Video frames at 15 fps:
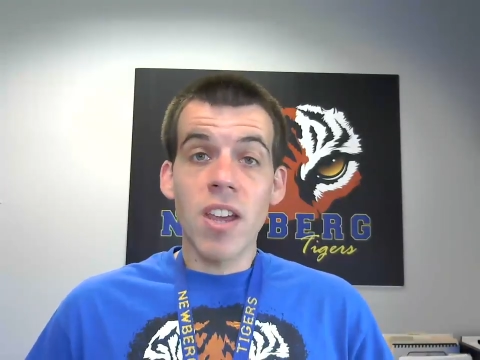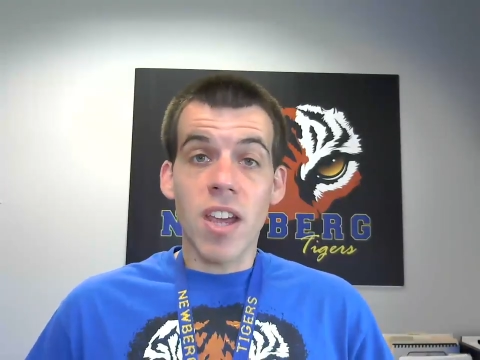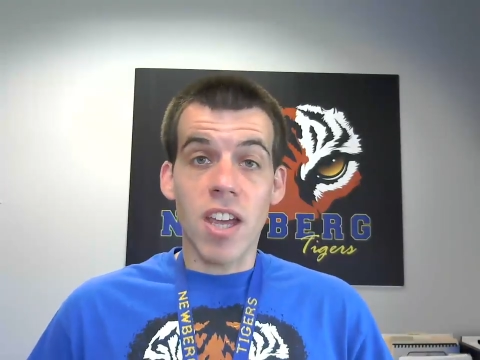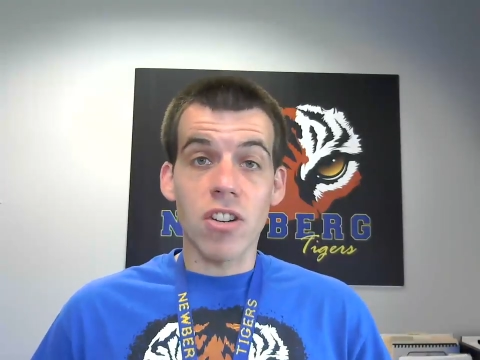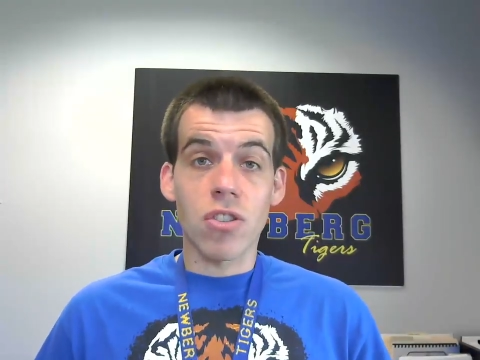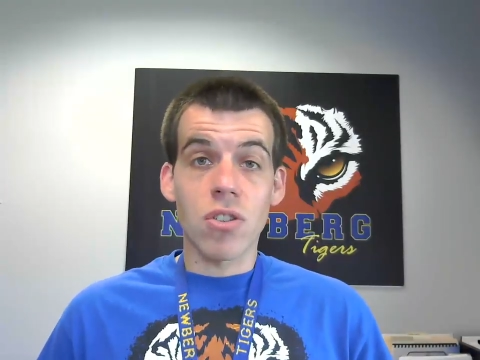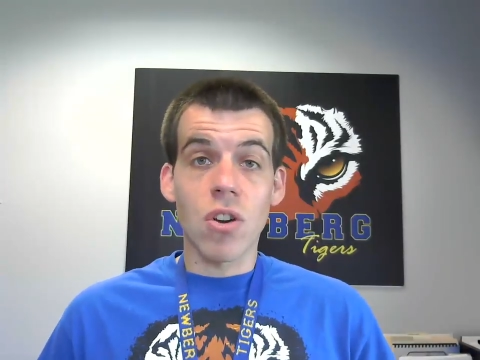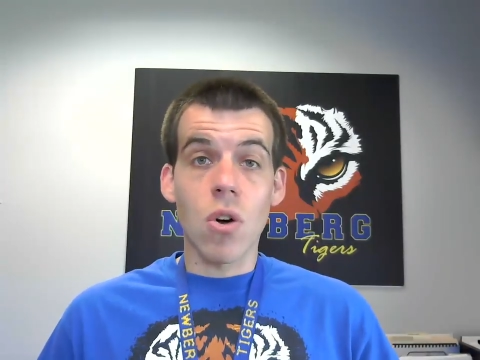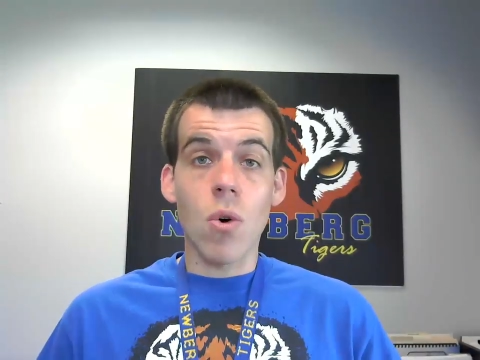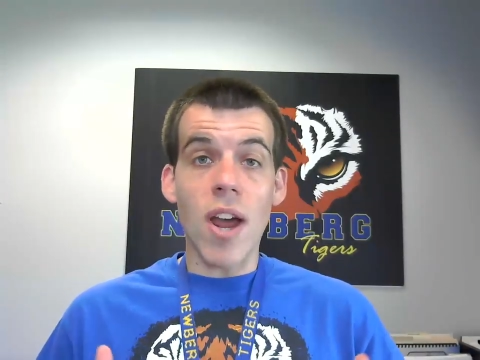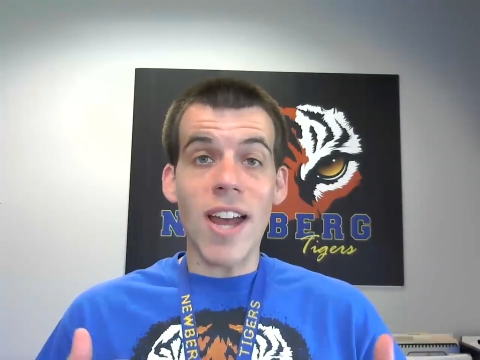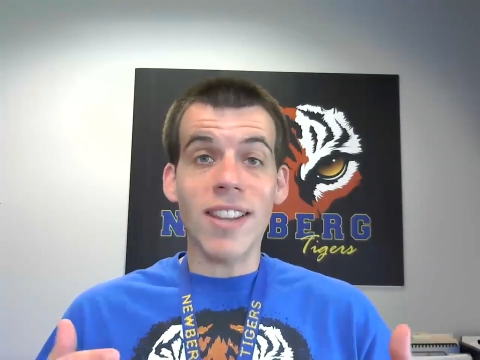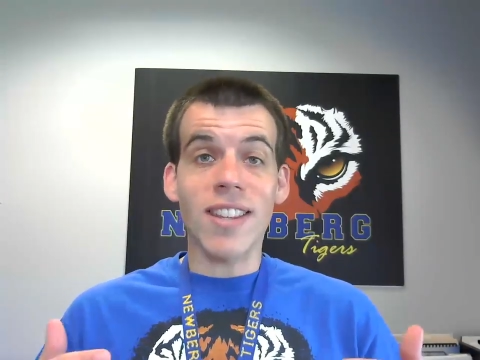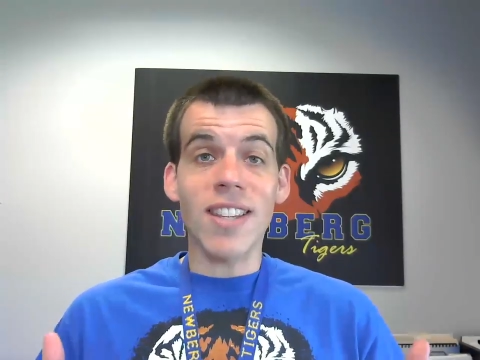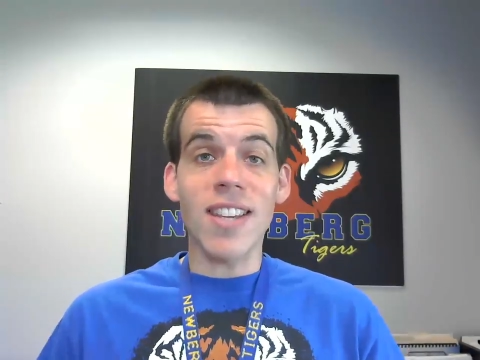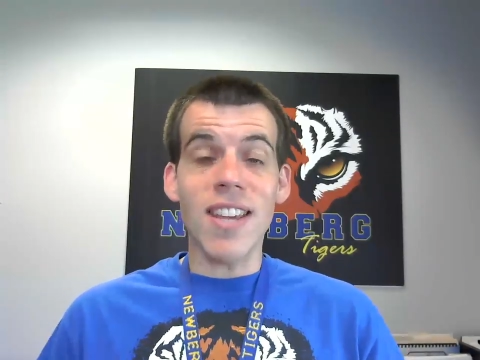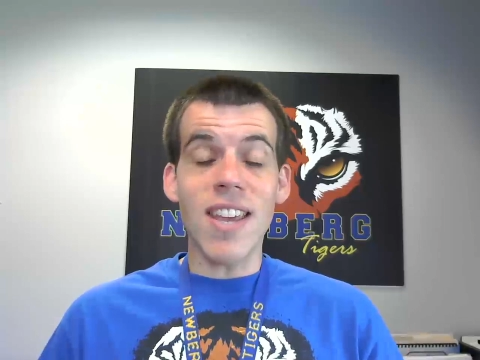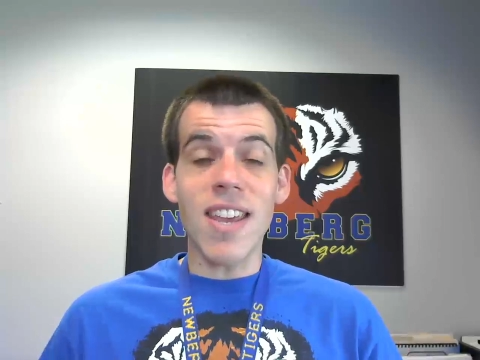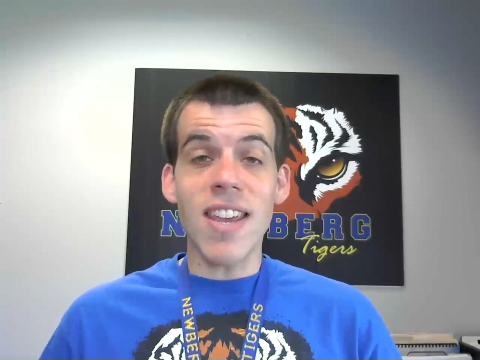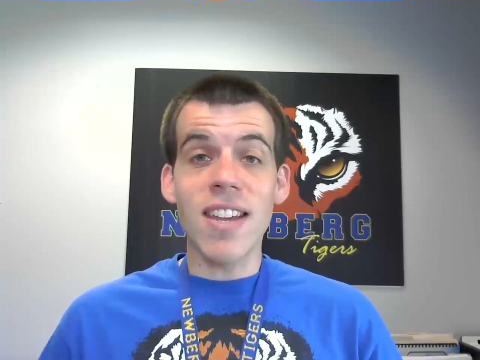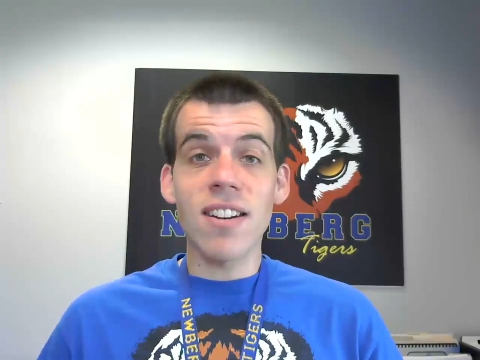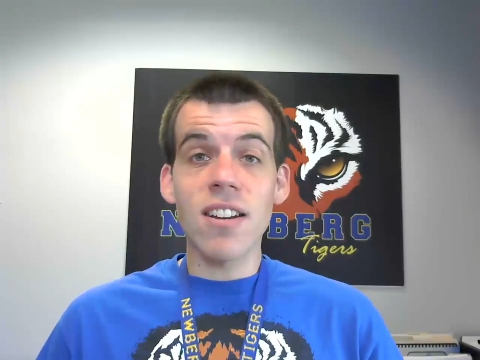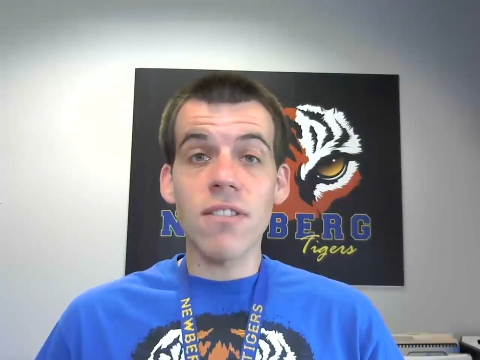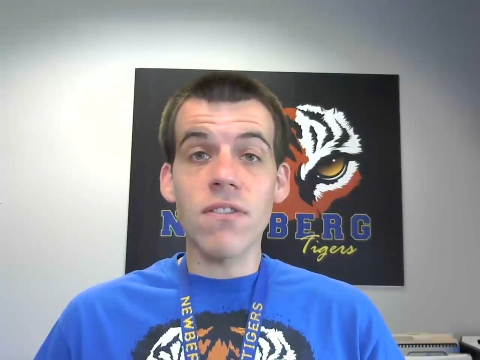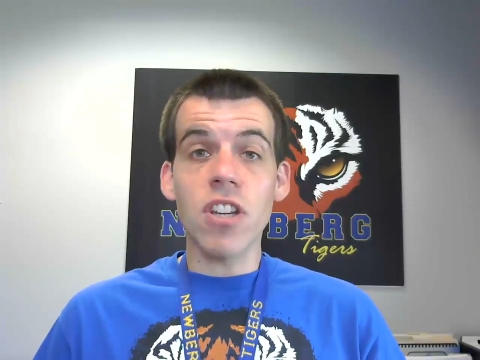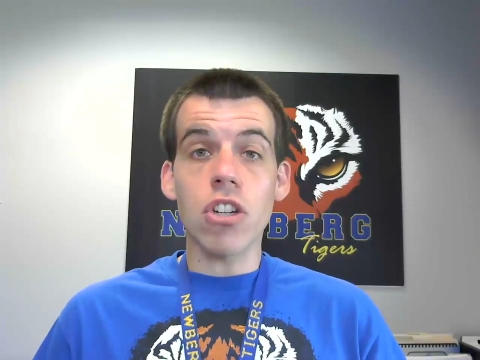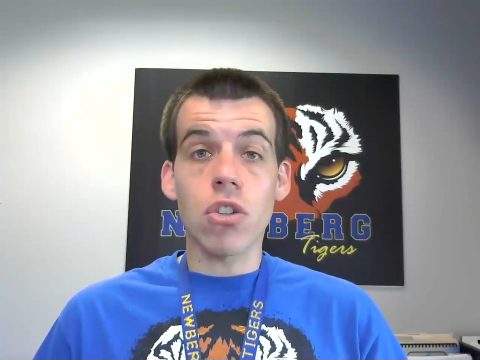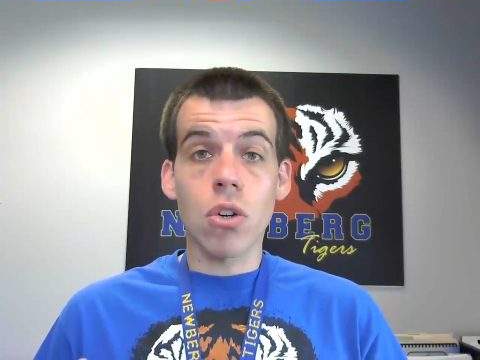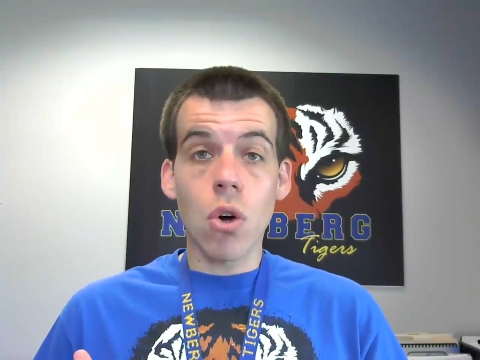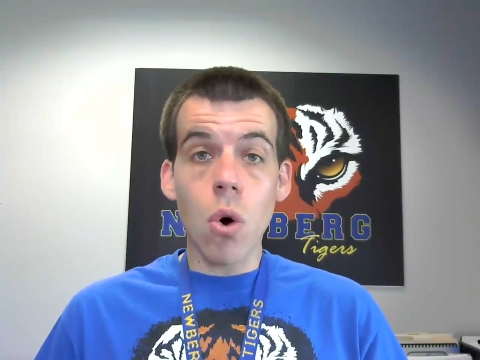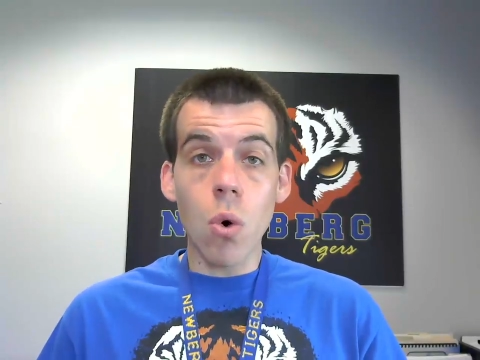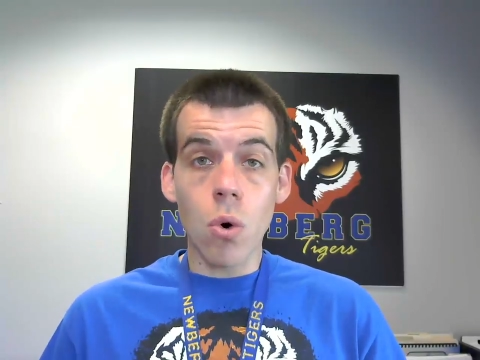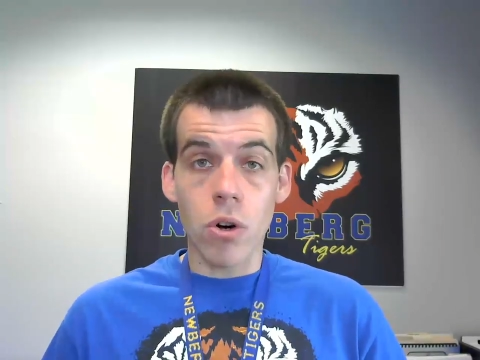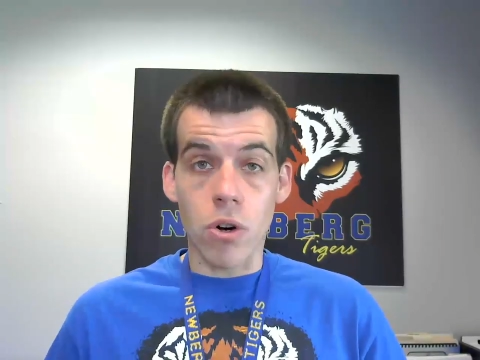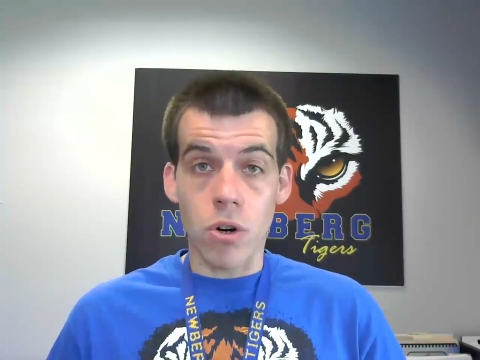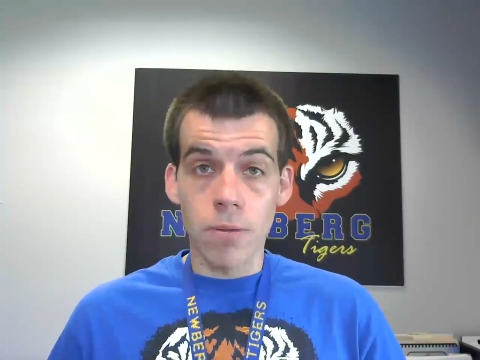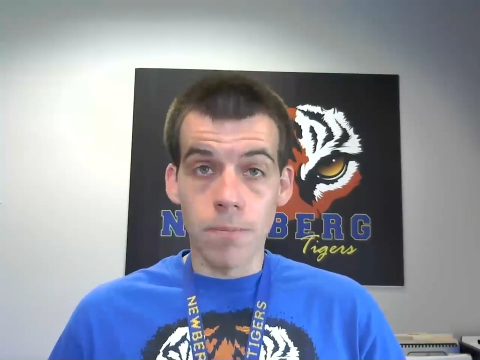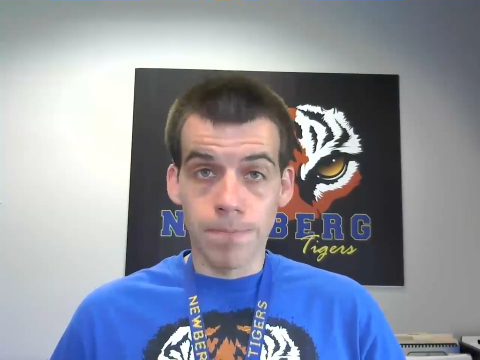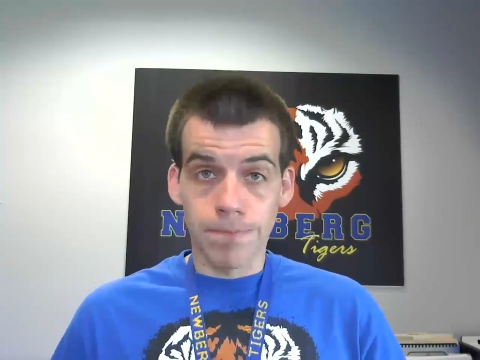And so at the end of each quarter,